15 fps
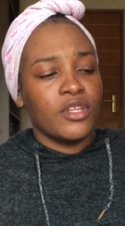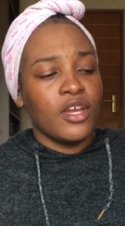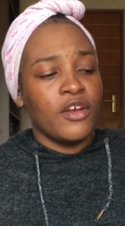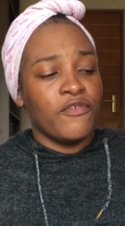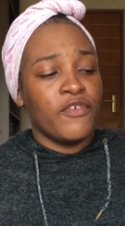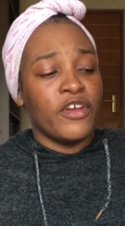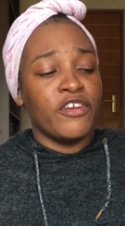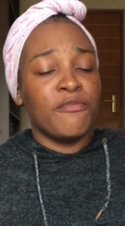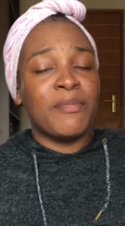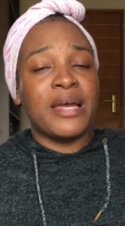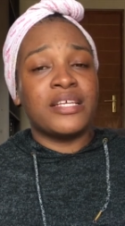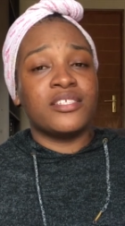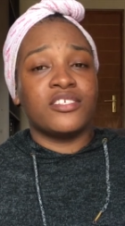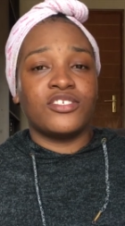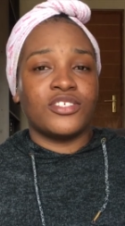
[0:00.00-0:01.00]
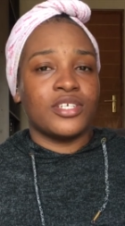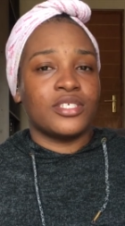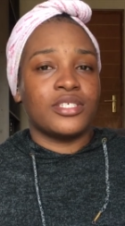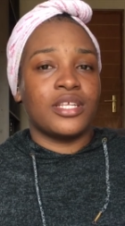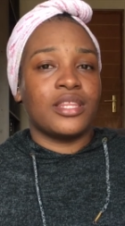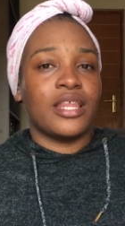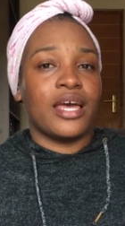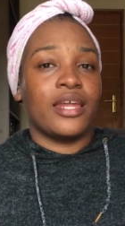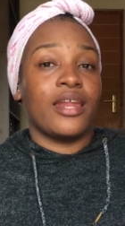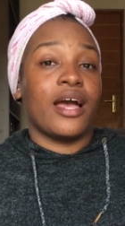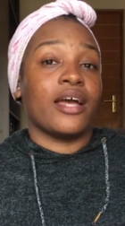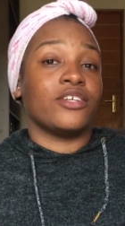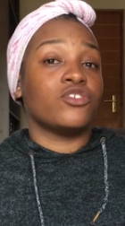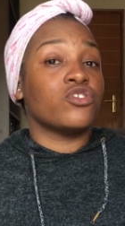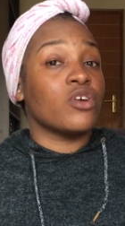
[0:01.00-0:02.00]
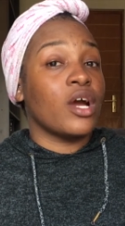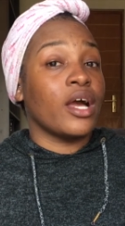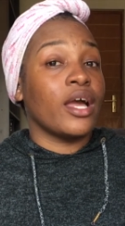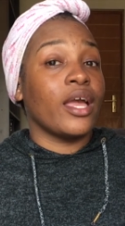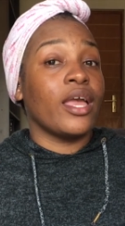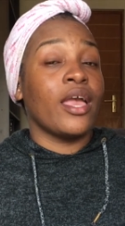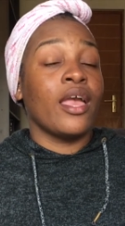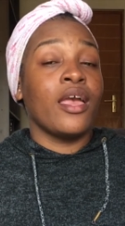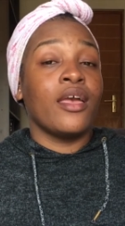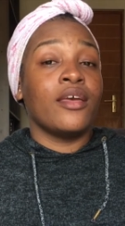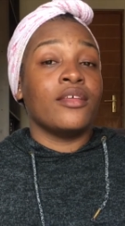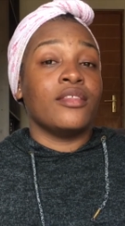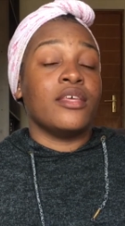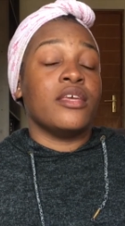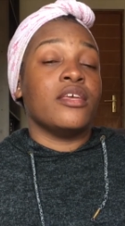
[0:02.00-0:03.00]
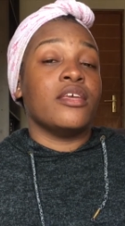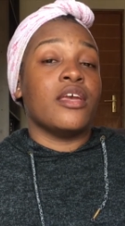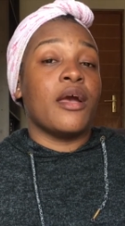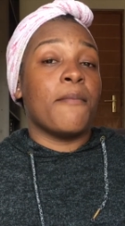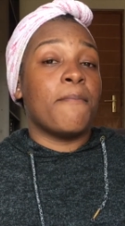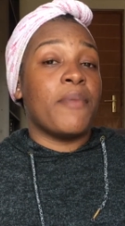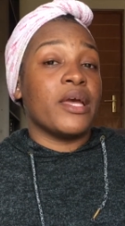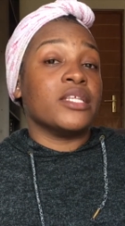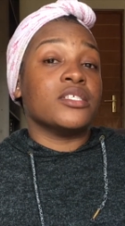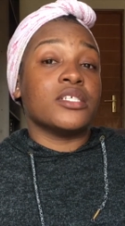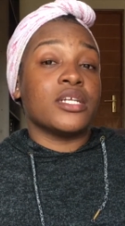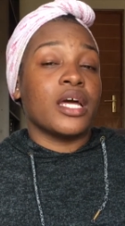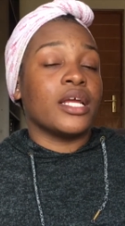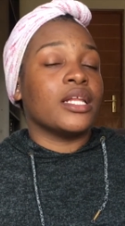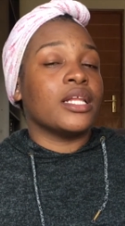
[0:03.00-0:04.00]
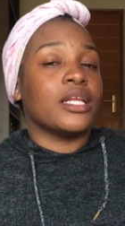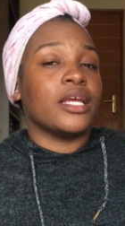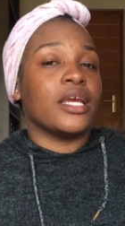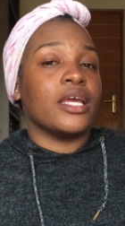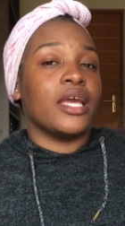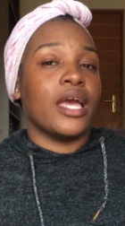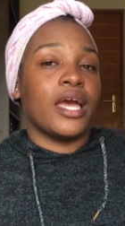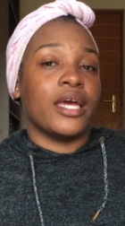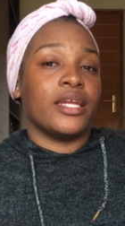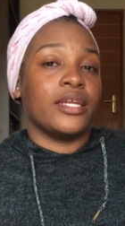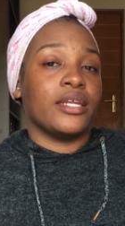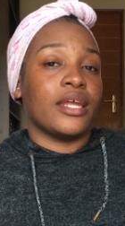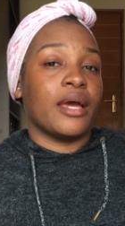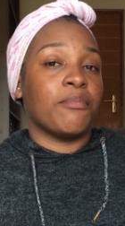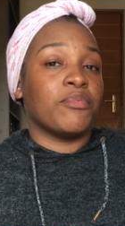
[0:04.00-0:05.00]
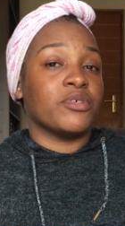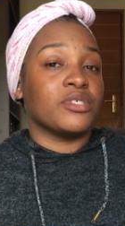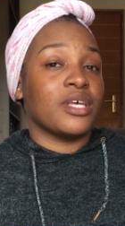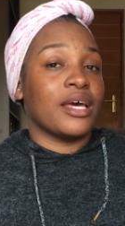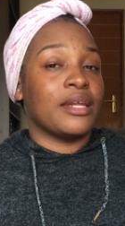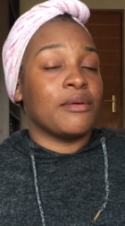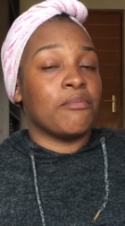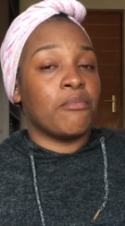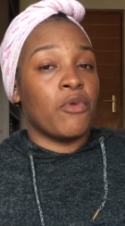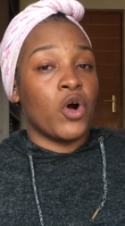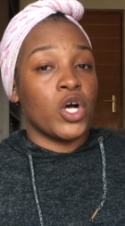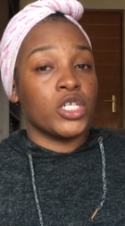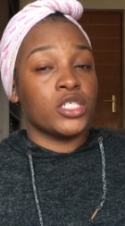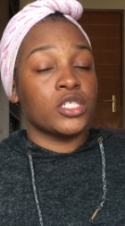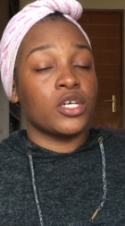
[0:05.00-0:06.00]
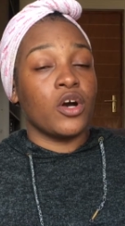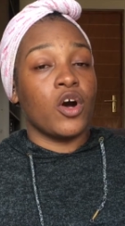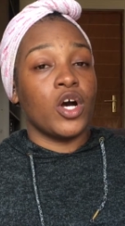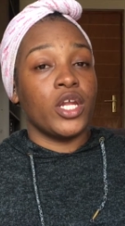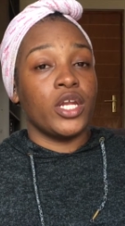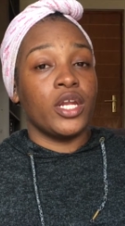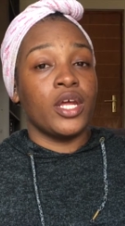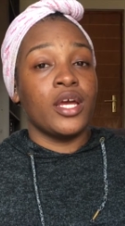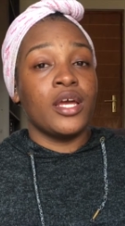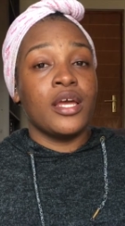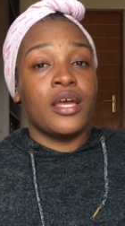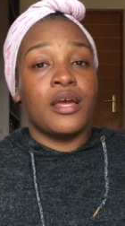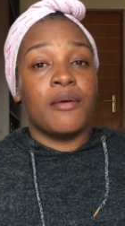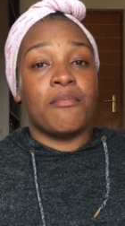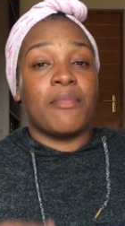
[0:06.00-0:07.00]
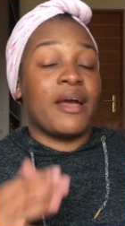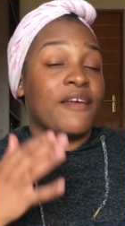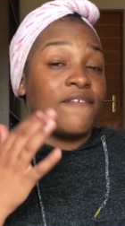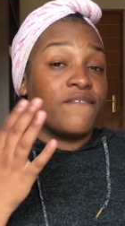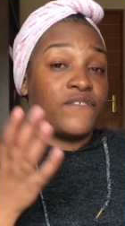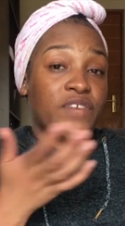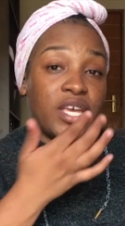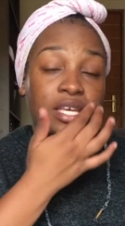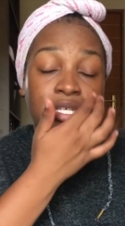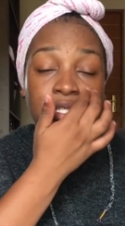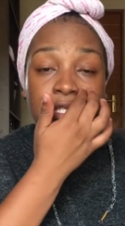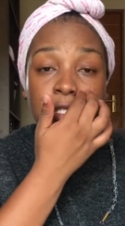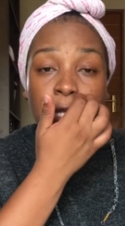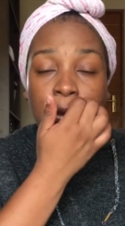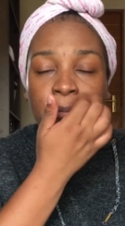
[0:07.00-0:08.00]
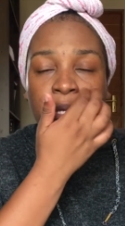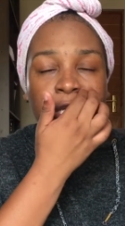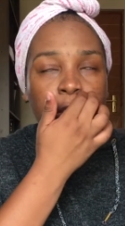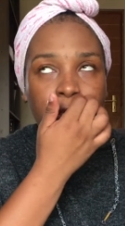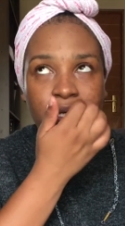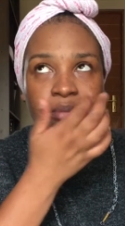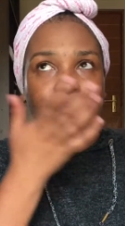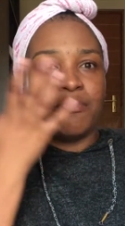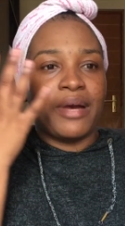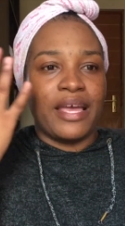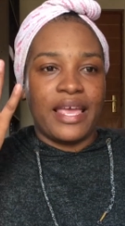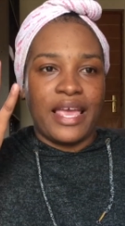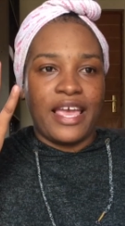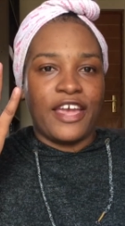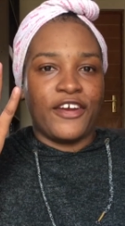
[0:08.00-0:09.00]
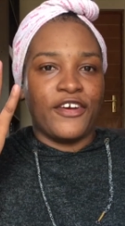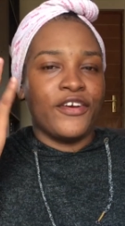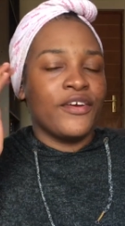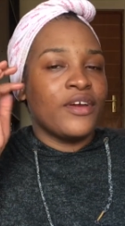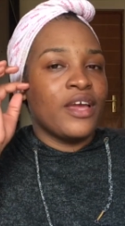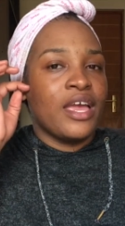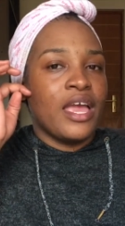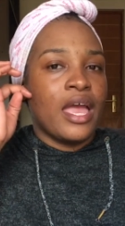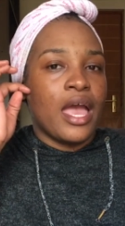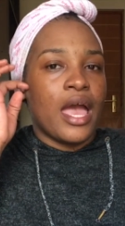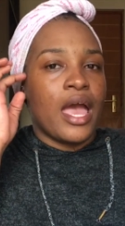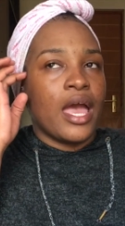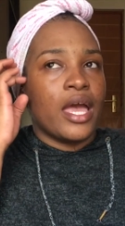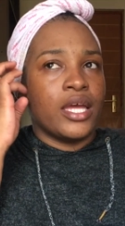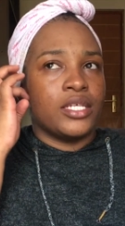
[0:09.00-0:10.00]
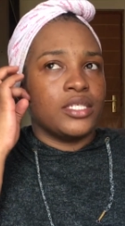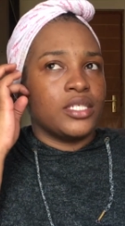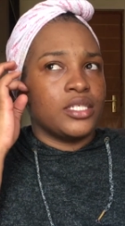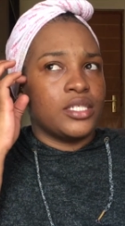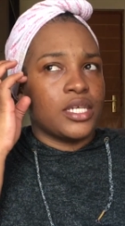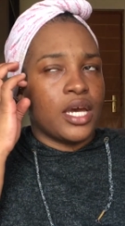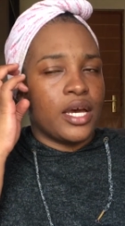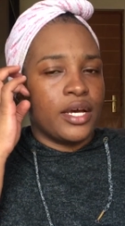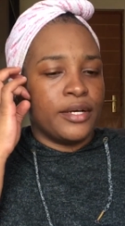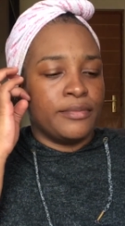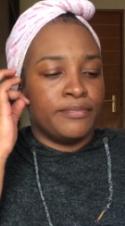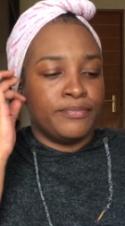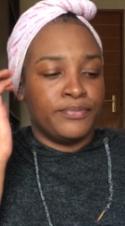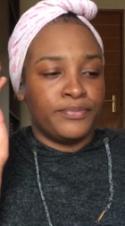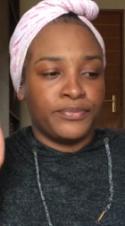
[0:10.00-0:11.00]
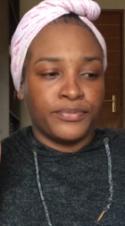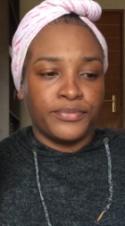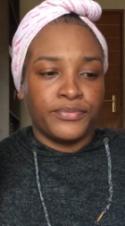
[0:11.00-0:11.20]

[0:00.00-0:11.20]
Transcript: a friend of mine suggested that I try the bentonite clay and apple cider mask on my face i mean my hair and um,